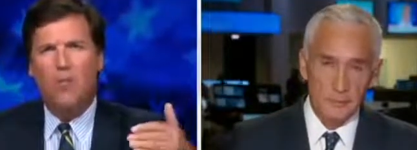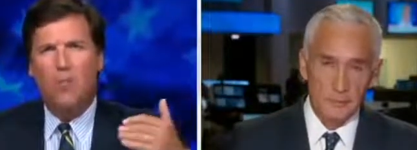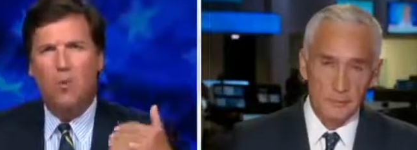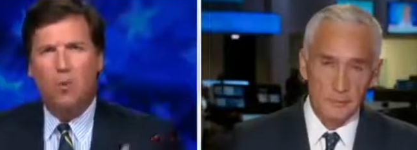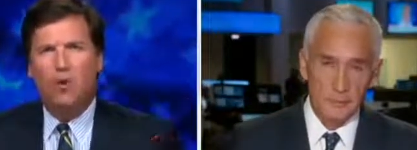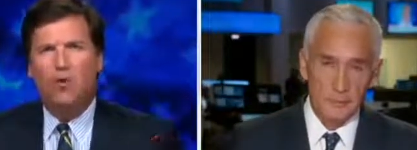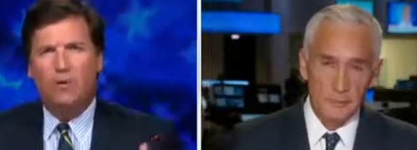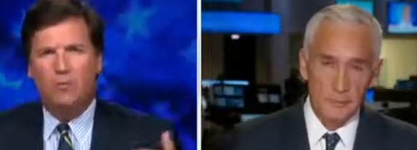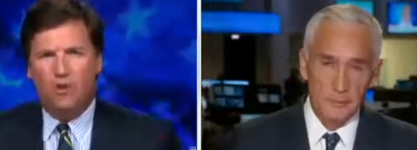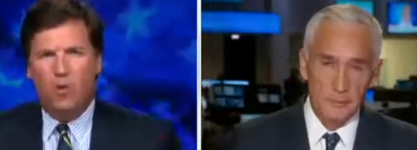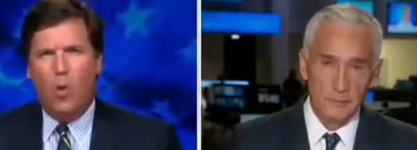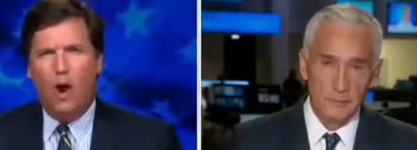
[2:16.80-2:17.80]
Speaker 1: morally
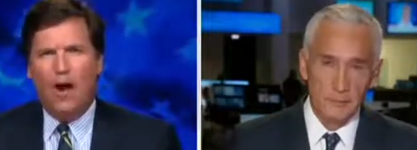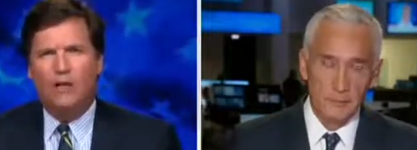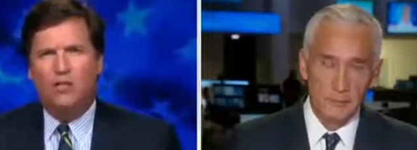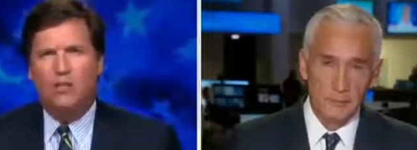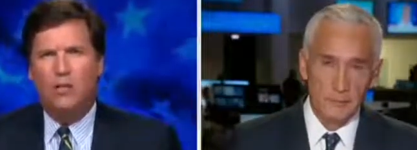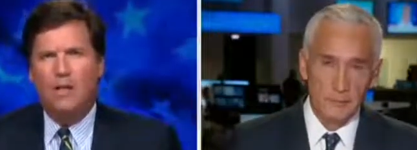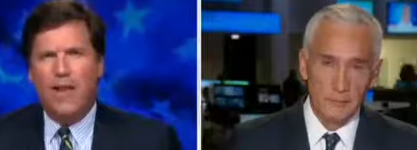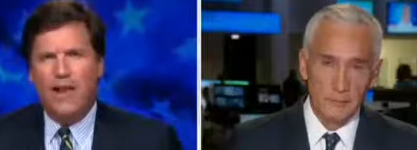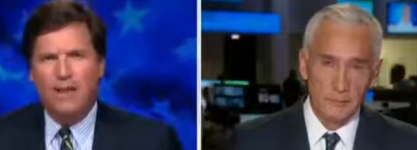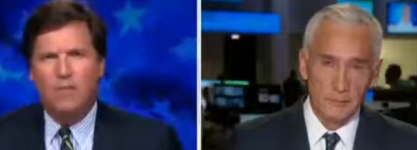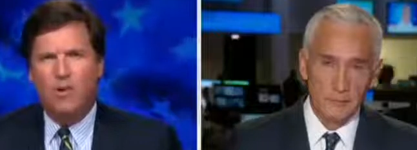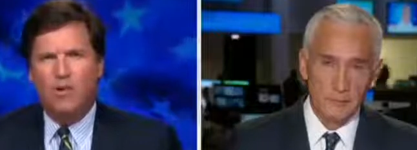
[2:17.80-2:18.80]
required to let
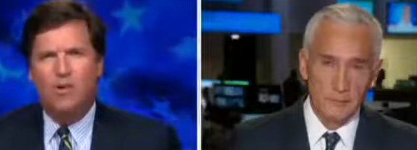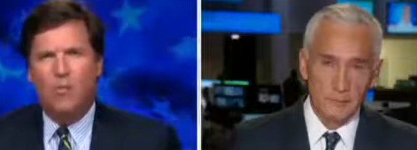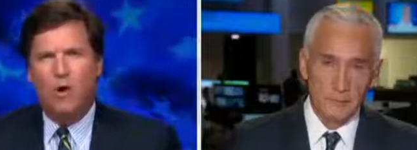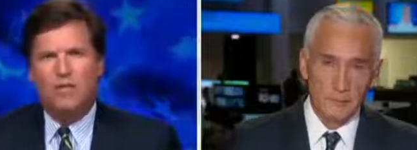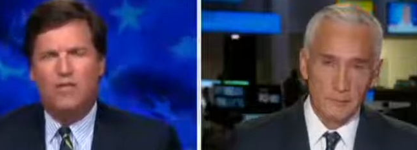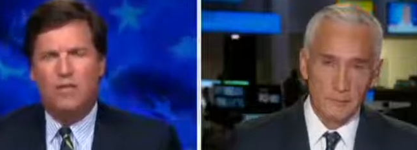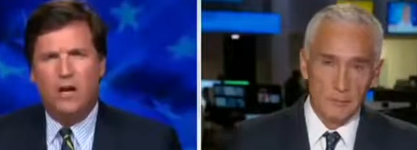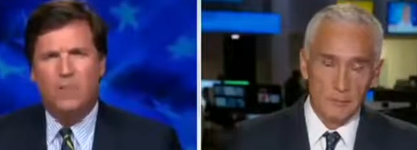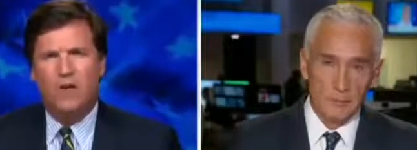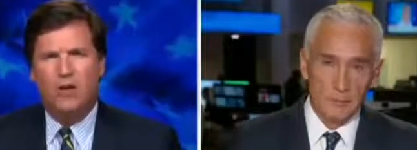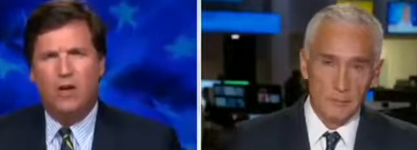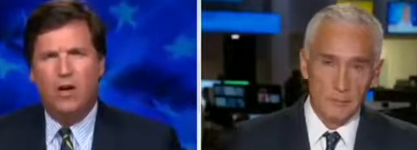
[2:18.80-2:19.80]
anybody who wants to
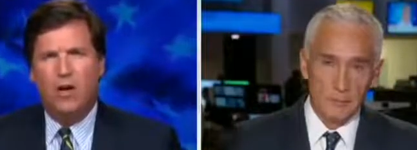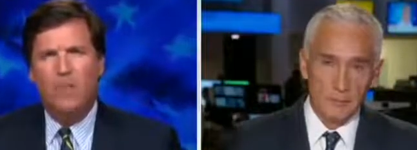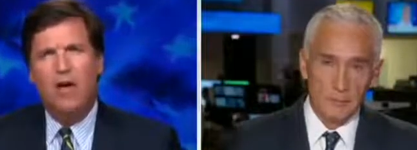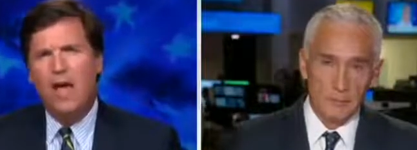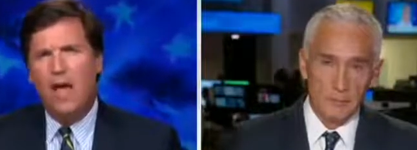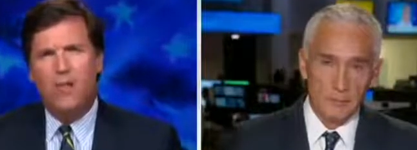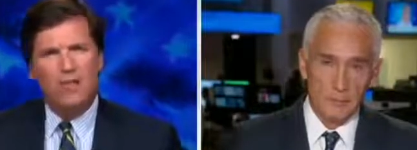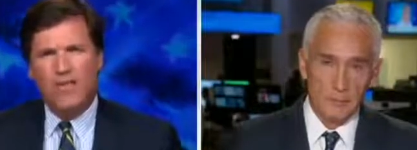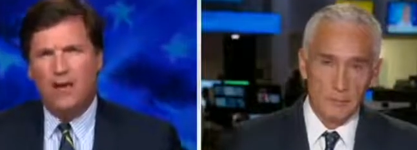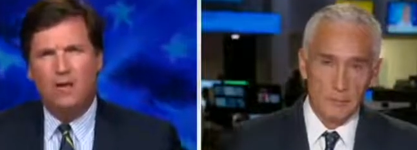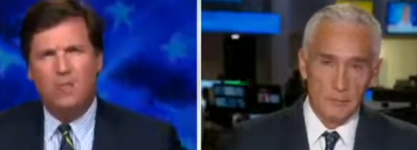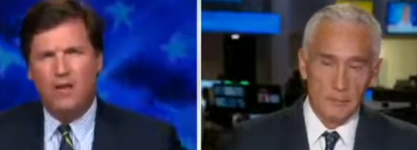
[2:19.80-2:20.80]
come here come, and we
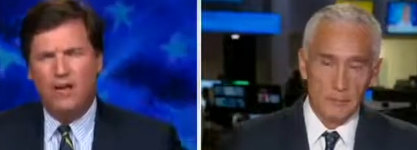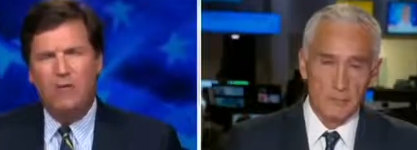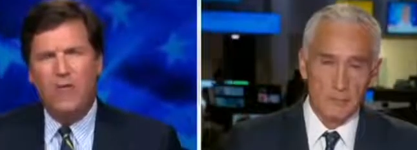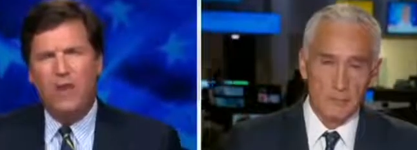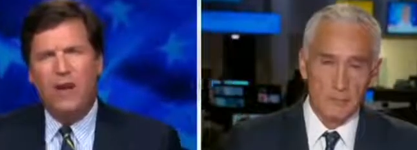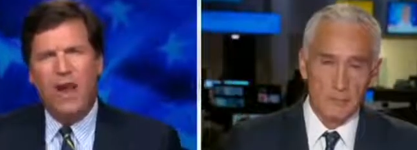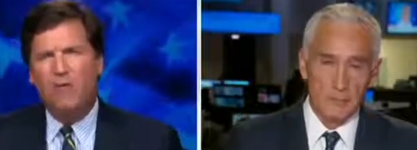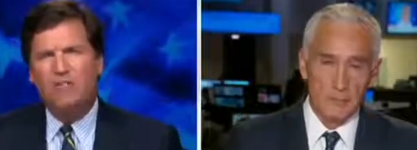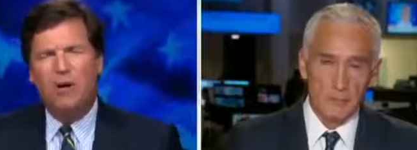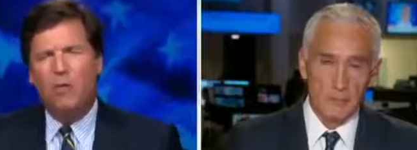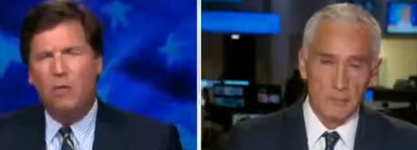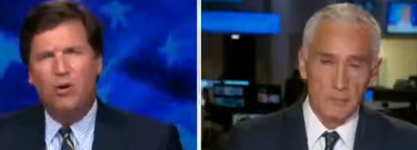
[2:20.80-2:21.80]
can't complain about it. How does
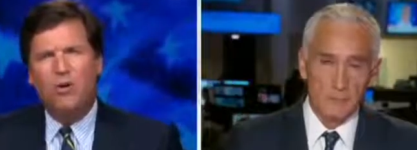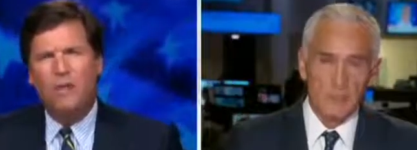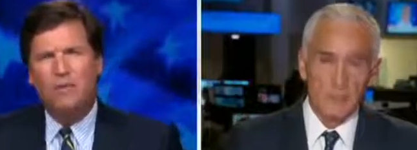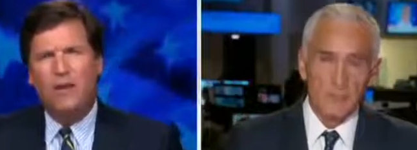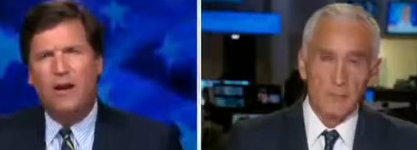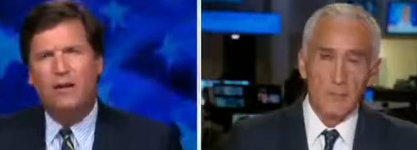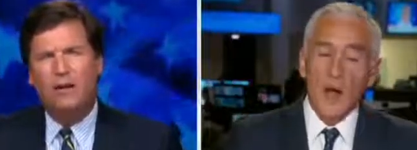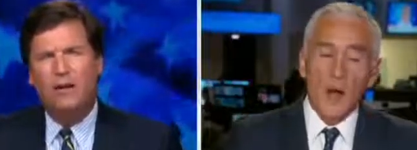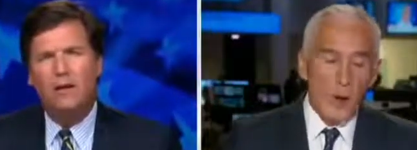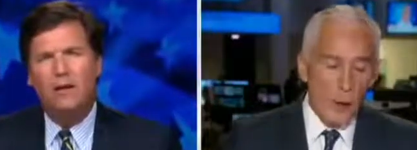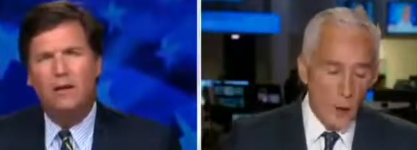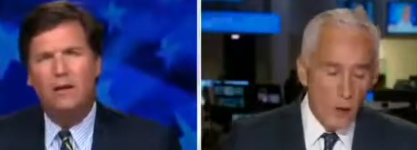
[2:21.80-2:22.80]
that work exactly?
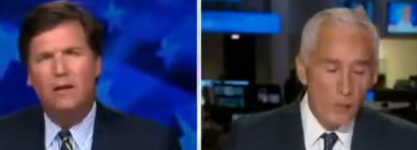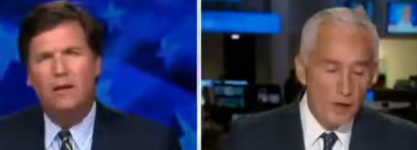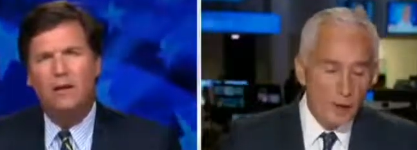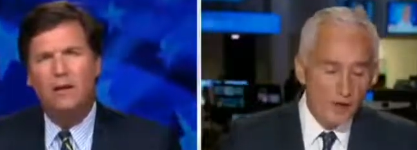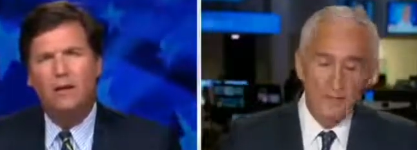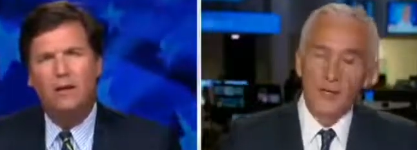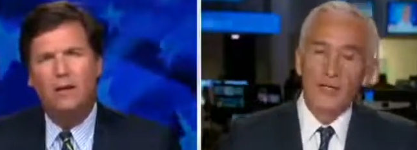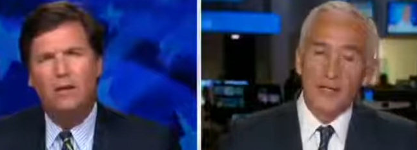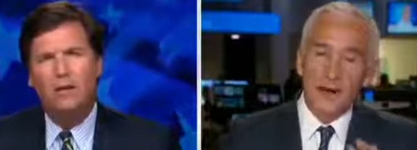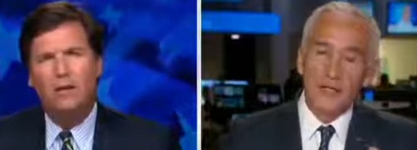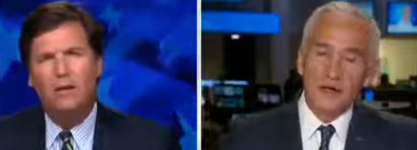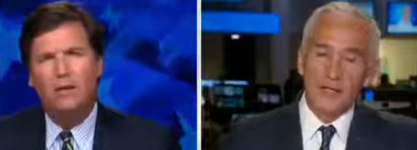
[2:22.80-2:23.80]
Speaker 2: No, because every
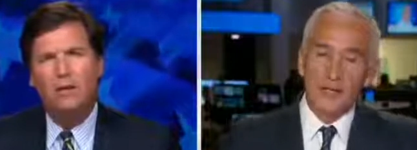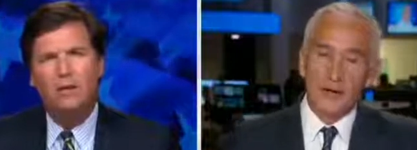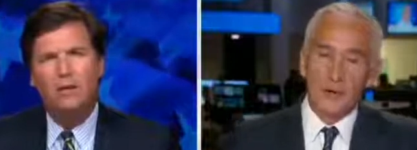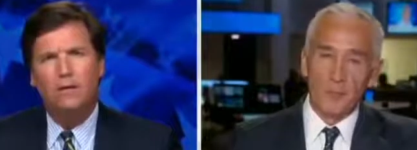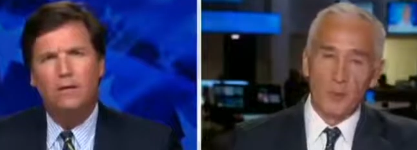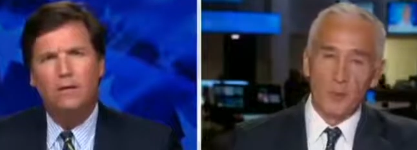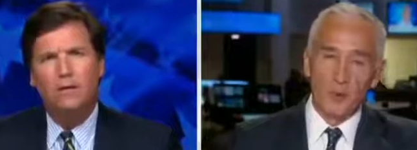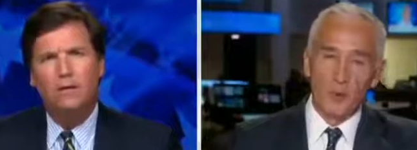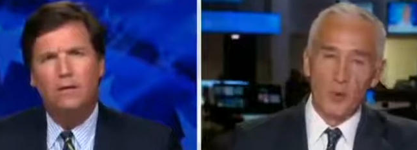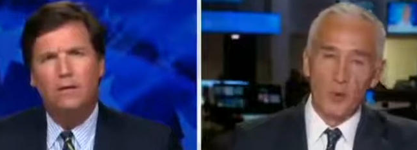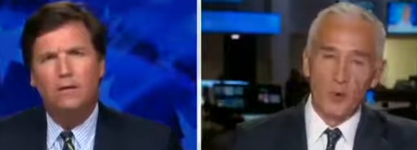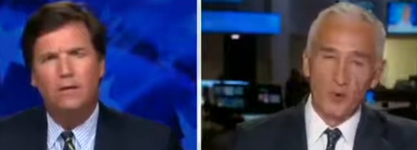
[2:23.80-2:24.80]
every time
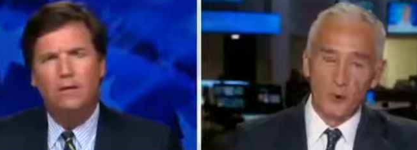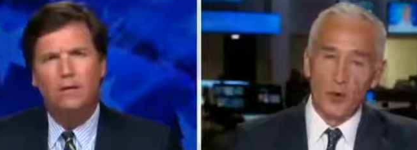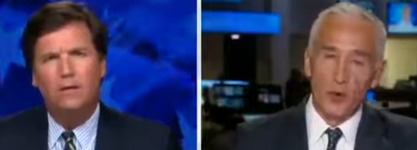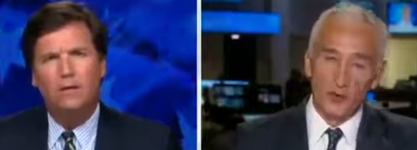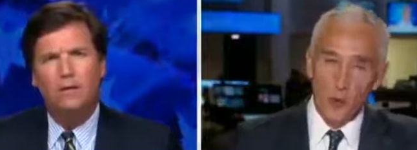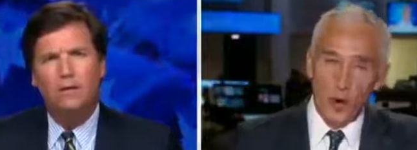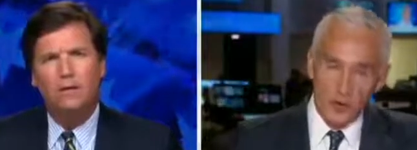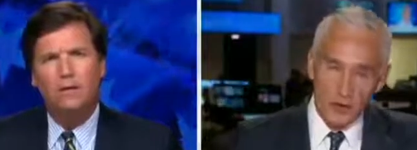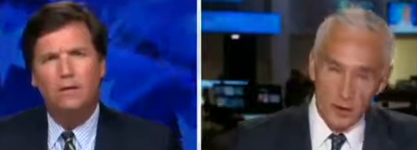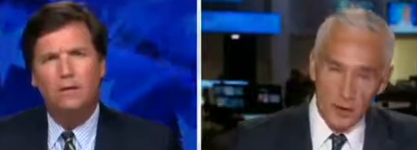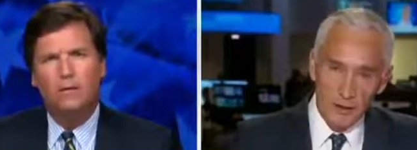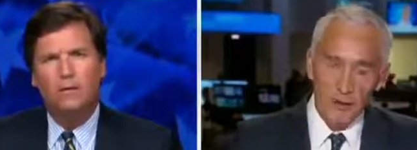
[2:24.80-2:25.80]
you you go to a
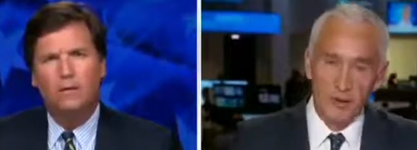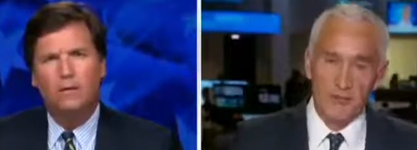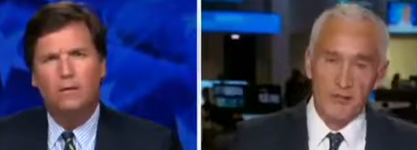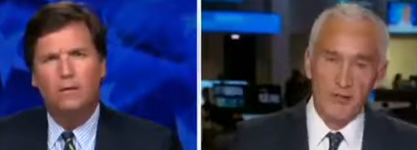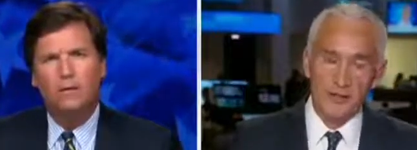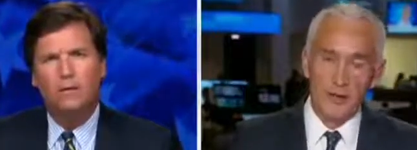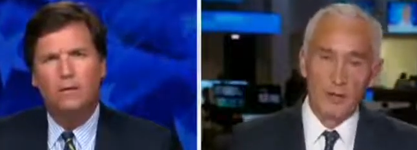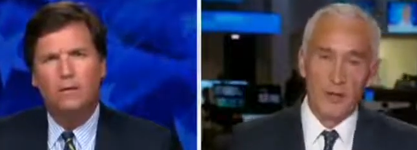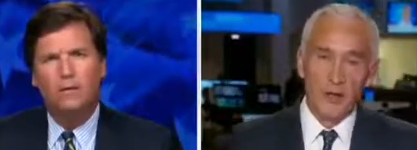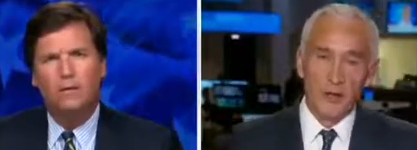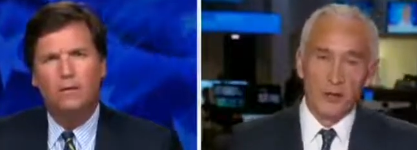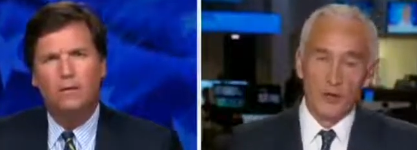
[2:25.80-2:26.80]
hotel, every
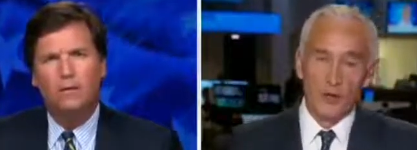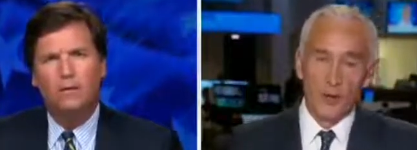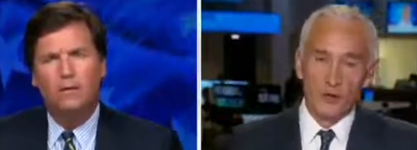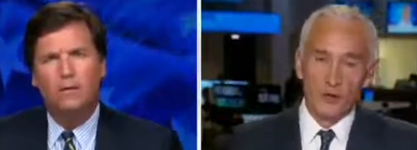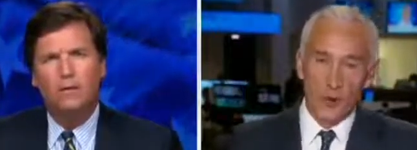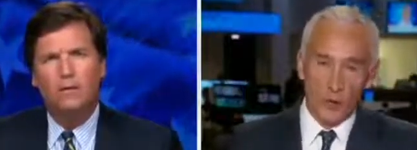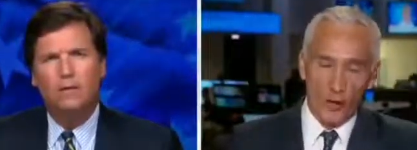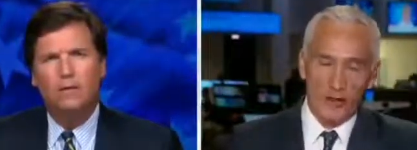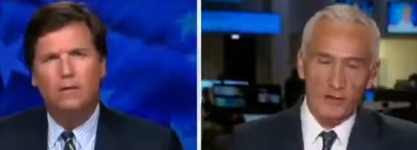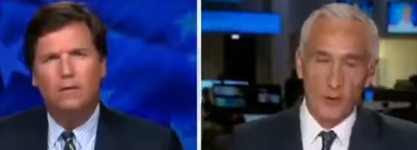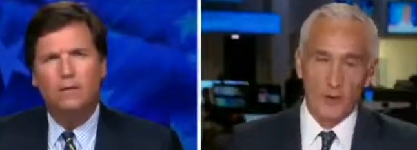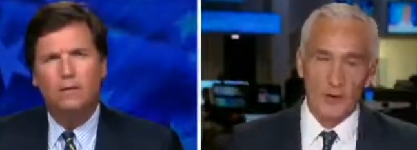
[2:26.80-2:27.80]
time you go to a
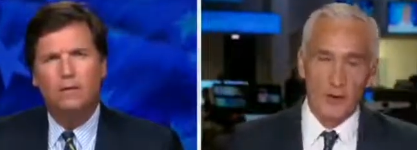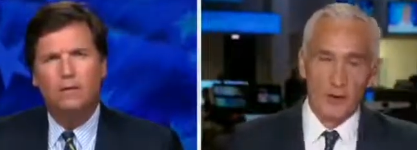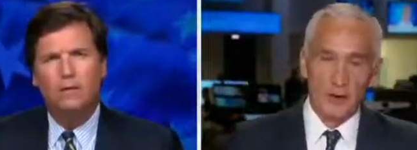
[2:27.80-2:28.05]
restaurant,